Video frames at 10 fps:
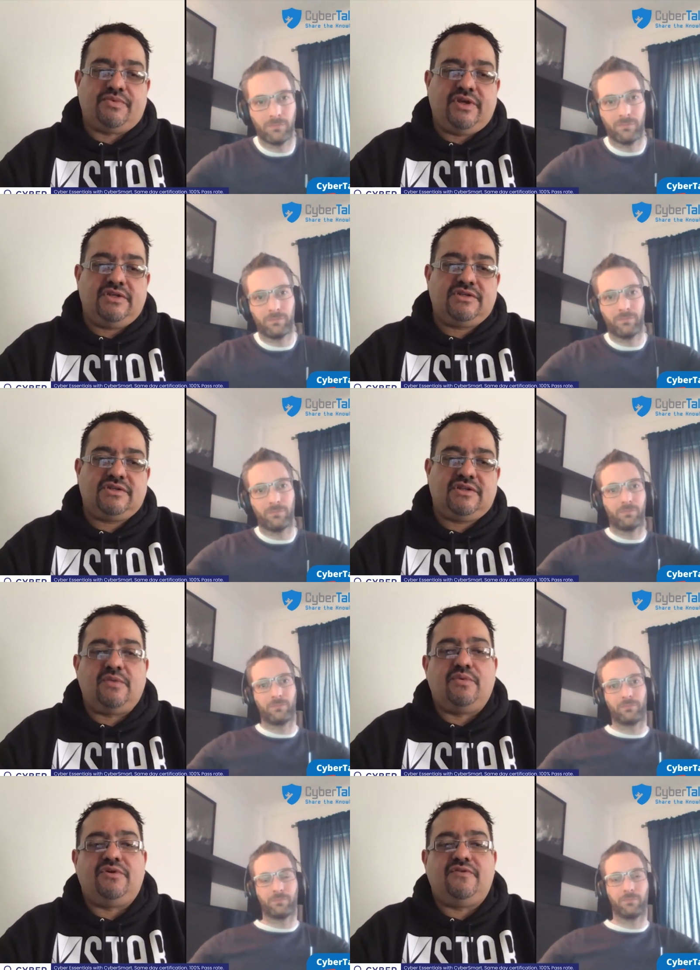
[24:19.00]
Speaker 1: breach, they
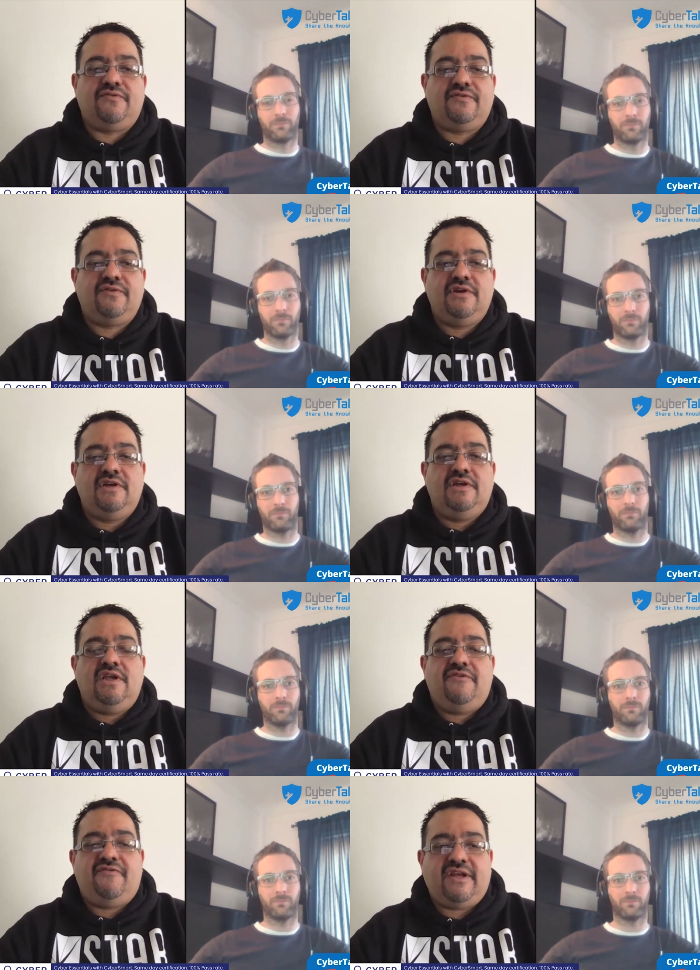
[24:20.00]
would have
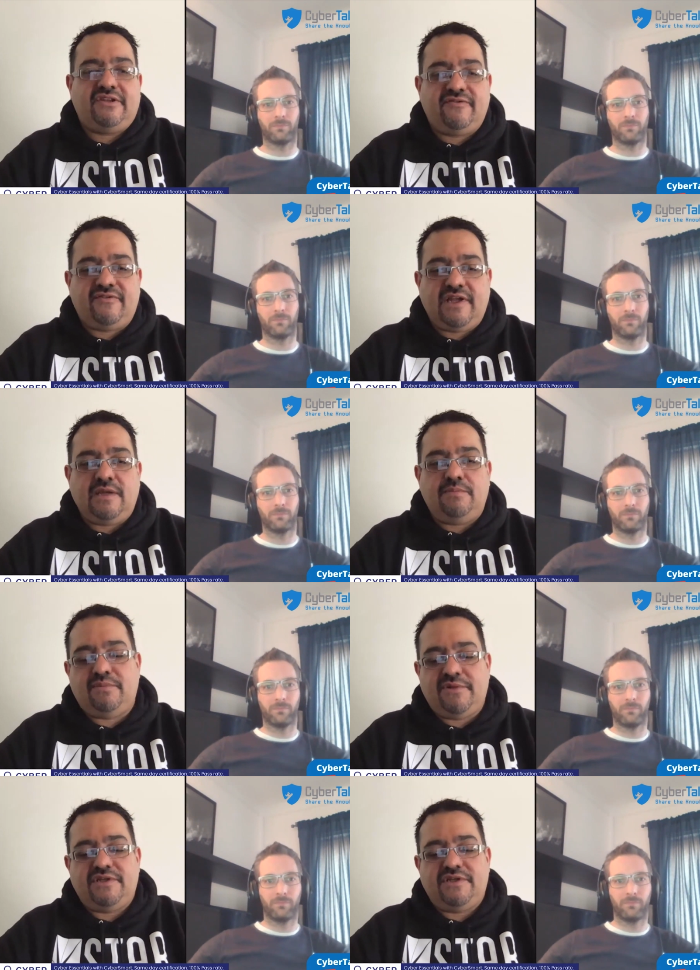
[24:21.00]
effectively
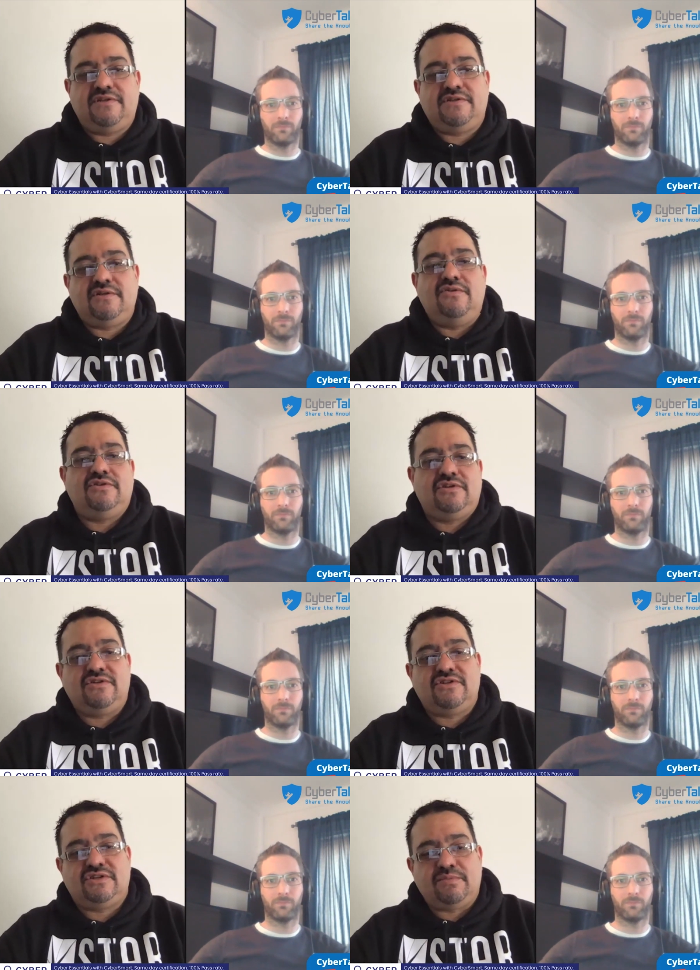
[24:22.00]
implemented
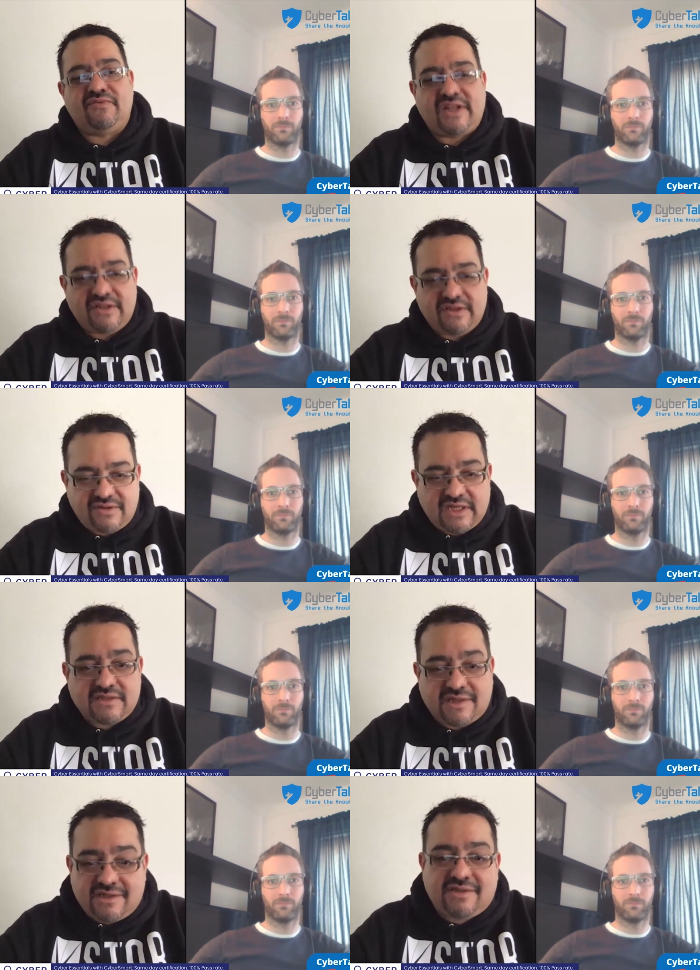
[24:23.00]
solutions to prevent
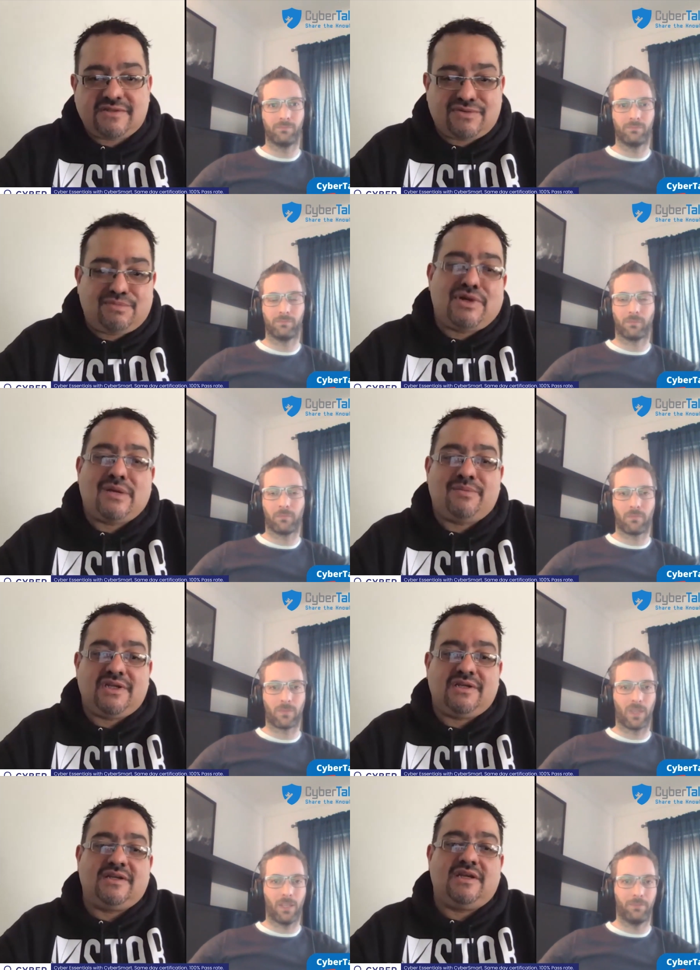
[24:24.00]
things like this from
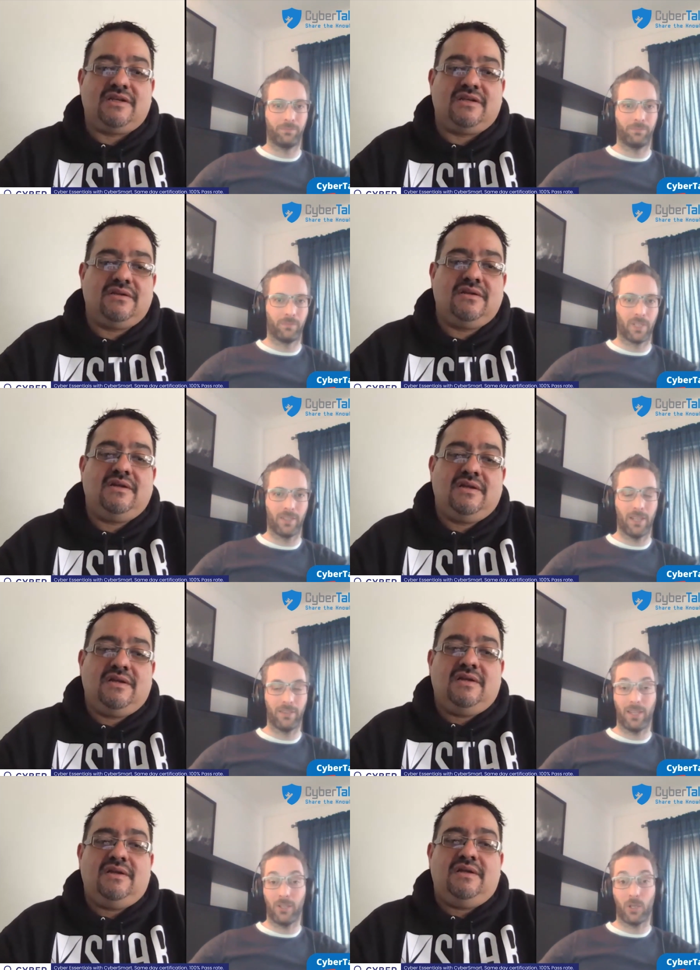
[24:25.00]
happening
Speaker 2: again. They,
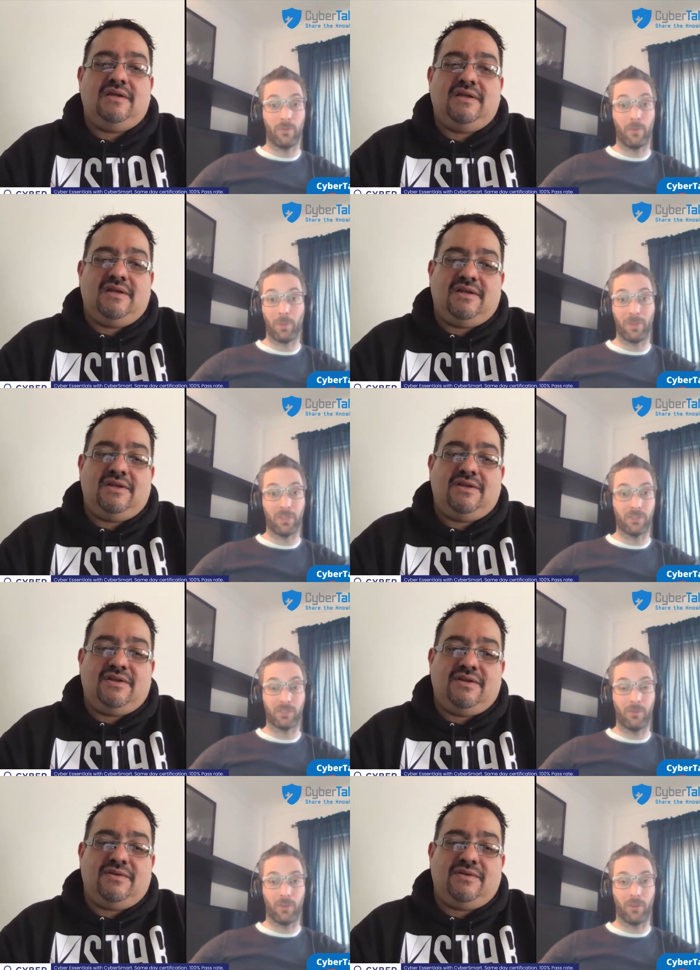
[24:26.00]
they should have implemented
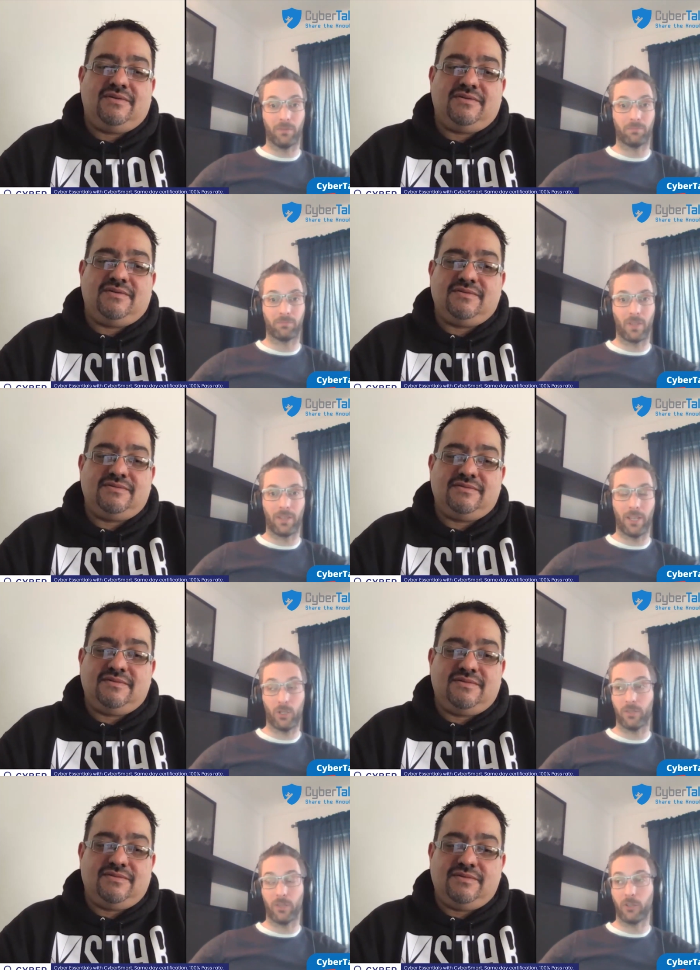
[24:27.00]
stuff on they
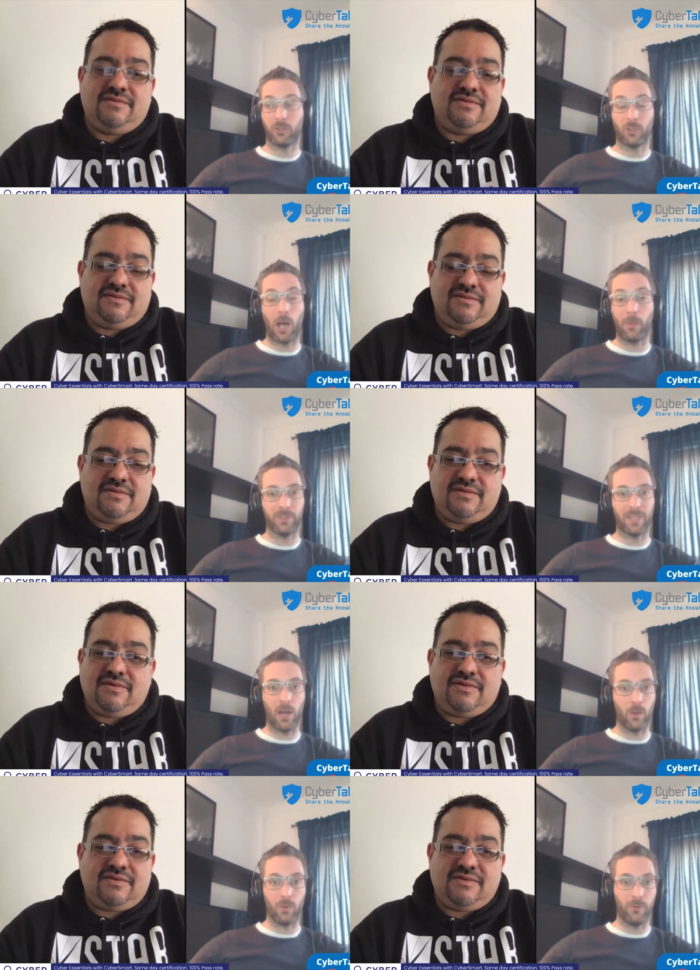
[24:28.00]
should have done a top to
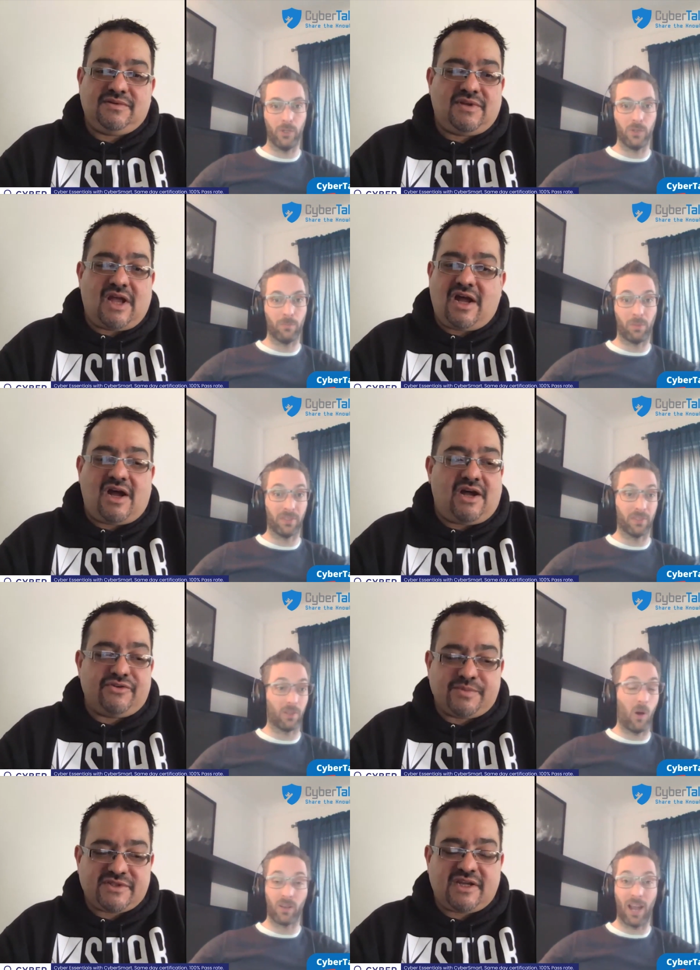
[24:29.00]
down review and
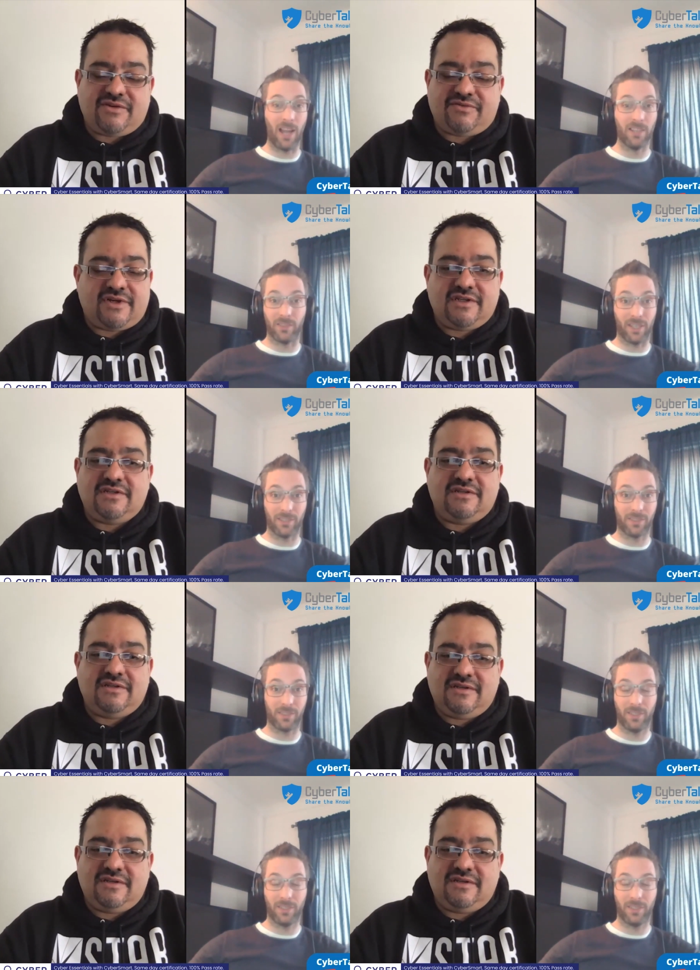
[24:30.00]
implemented all kinds of things.